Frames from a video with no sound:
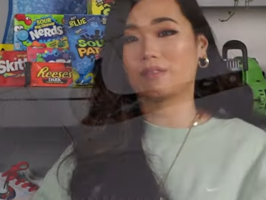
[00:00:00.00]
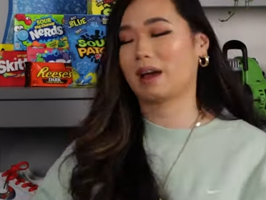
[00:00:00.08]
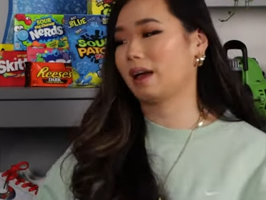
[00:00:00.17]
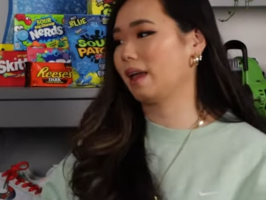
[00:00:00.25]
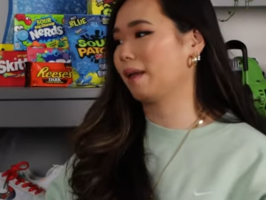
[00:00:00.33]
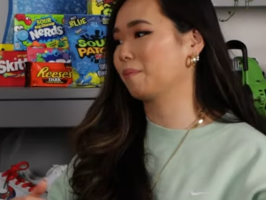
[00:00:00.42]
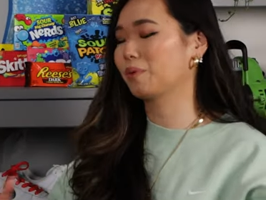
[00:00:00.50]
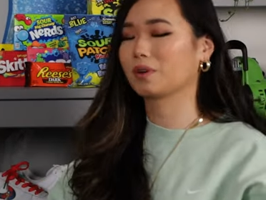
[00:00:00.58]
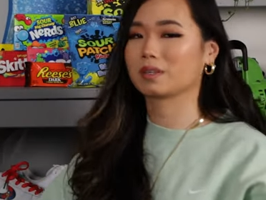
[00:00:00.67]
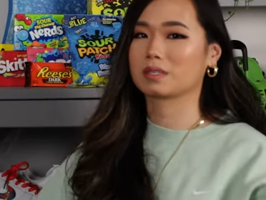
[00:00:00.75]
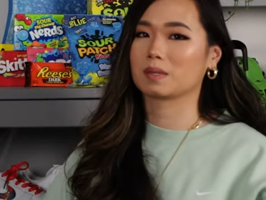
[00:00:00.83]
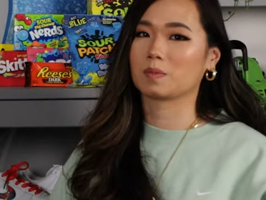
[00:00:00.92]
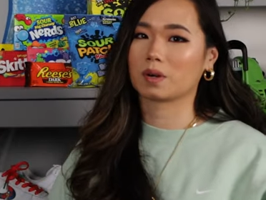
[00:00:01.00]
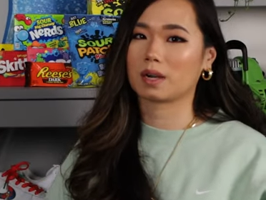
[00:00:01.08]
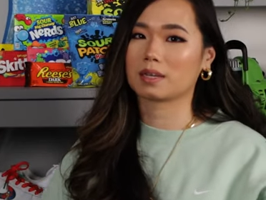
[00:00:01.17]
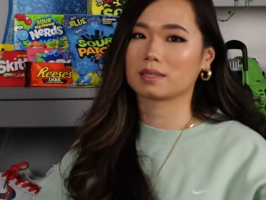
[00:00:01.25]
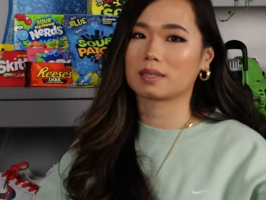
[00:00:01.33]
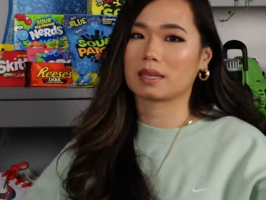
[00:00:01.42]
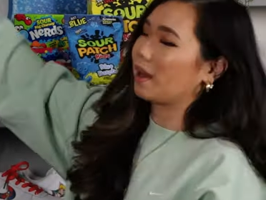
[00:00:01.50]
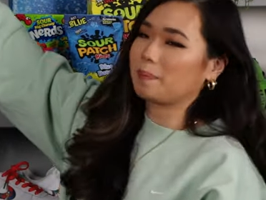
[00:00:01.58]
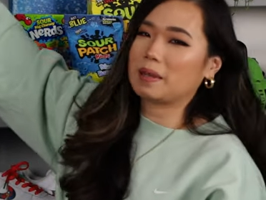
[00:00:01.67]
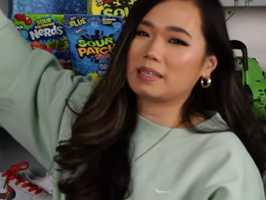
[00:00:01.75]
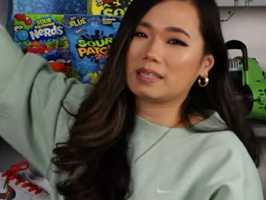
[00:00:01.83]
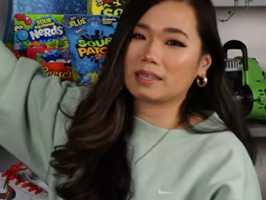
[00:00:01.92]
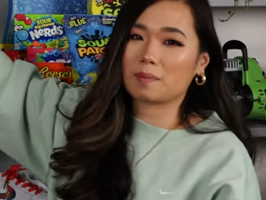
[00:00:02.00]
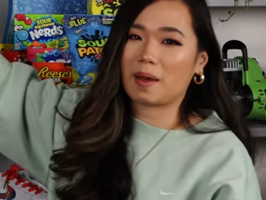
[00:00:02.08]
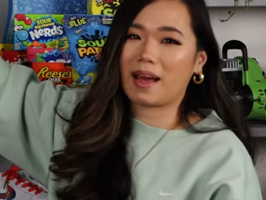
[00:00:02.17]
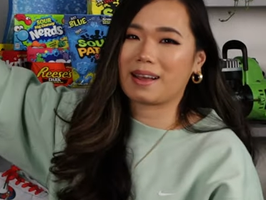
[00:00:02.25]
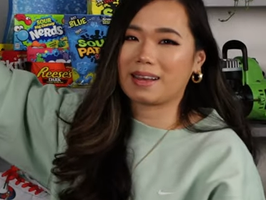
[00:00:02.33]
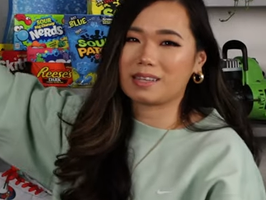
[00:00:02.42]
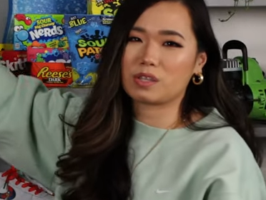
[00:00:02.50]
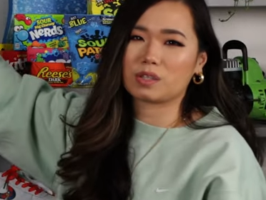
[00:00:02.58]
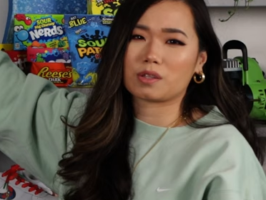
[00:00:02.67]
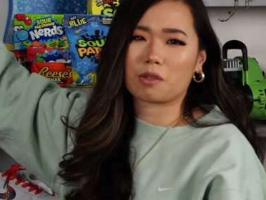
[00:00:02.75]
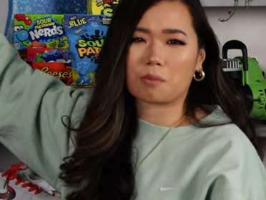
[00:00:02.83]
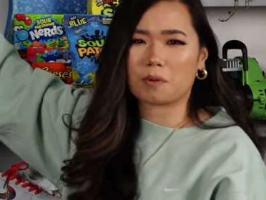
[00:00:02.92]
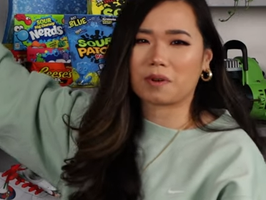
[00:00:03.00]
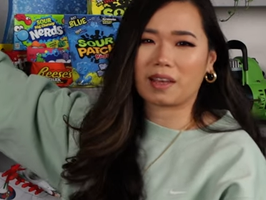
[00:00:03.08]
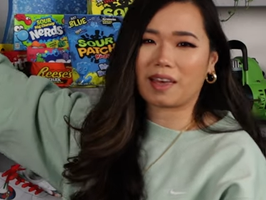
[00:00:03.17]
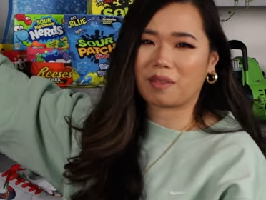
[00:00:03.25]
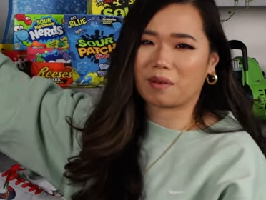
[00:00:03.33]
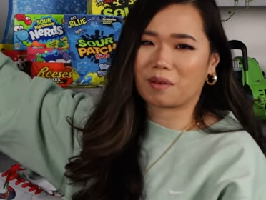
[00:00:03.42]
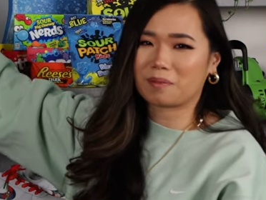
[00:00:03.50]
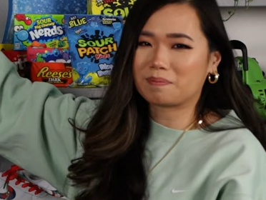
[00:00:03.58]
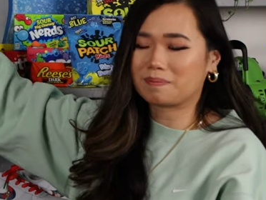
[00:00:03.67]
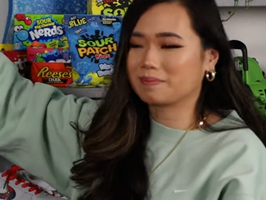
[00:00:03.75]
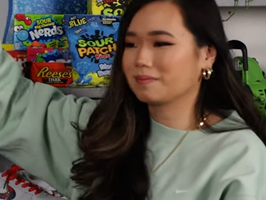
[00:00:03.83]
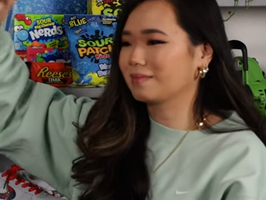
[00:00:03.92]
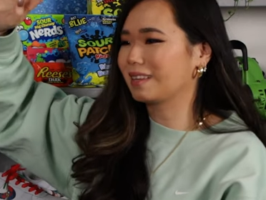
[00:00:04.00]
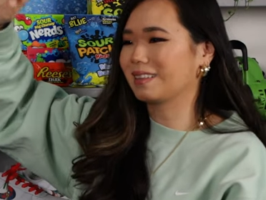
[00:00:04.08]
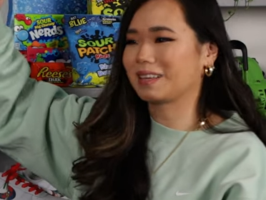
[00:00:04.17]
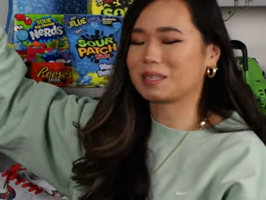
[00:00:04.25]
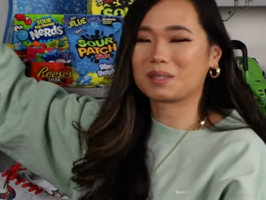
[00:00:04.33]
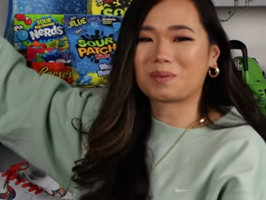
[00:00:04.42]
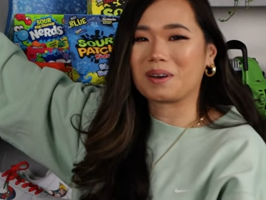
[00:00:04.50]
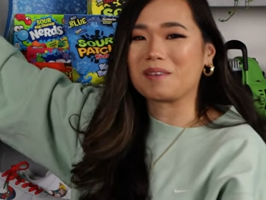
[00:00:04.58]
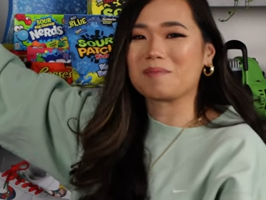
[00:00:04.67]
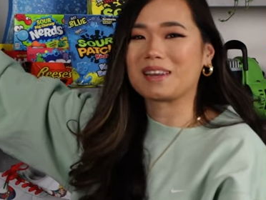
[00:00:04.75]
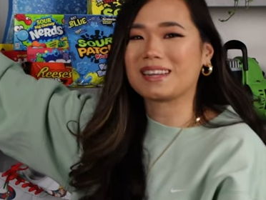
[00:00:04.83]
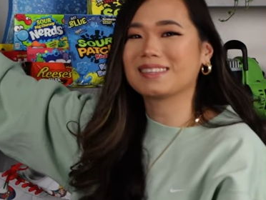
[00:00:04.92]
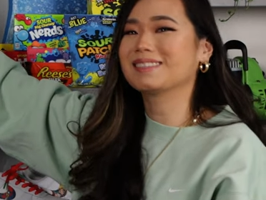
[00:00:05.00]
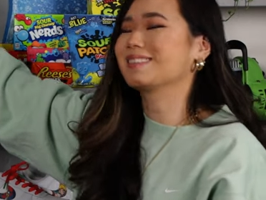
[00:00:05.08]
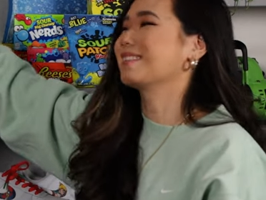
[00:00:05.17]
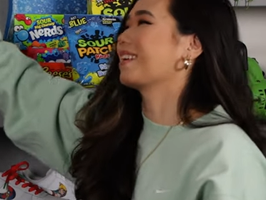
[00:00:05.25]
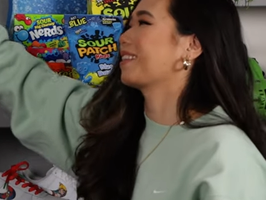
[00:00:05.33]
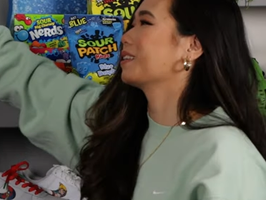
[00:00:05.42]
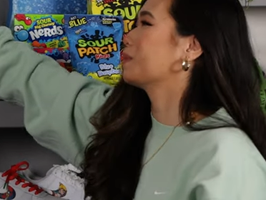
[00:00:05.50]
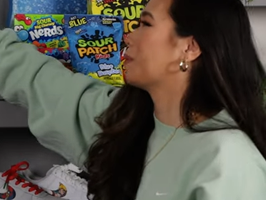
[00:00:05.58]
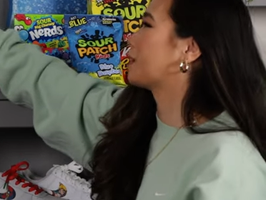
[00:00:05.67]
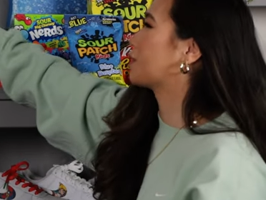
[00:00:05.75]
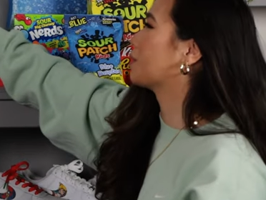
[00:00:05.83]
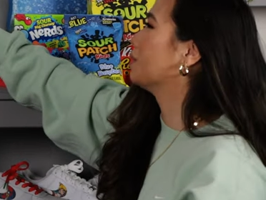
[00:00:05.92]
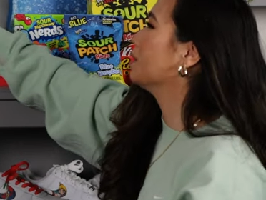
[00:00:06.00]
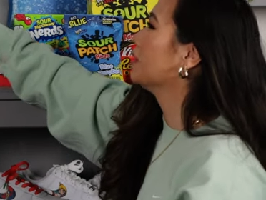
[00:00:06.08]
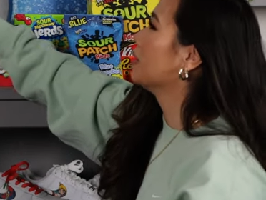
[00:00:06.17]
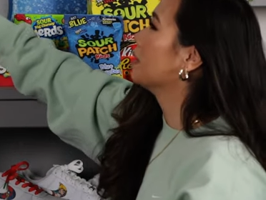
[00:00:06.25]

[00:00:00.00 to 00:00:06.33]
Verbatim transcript: of that and put it somewhere else. That painting in the back, I just threw together in like 20 minutes, nothing special,